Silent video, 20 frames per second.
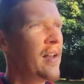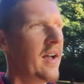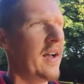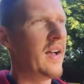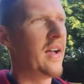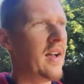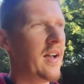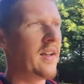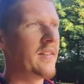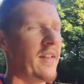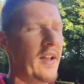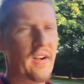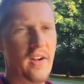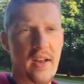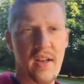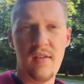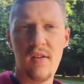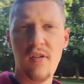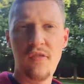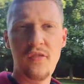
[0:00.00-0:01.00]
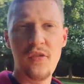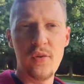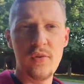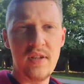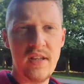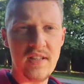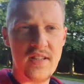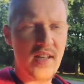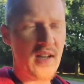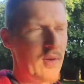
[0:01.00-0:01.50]
There I have a few
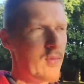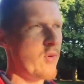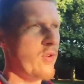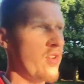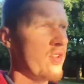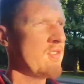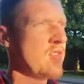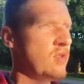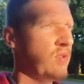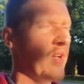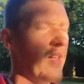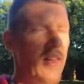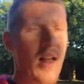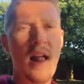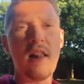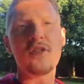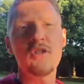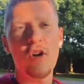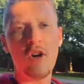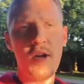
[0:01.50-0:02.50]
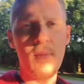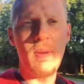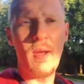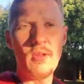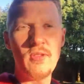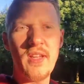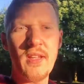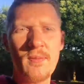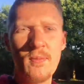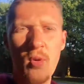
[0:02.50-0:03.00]
things that I want to do. I'll talk
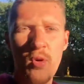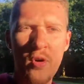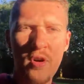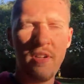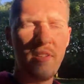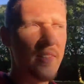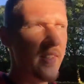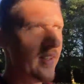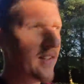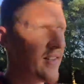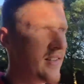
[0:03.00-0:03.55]
about that more in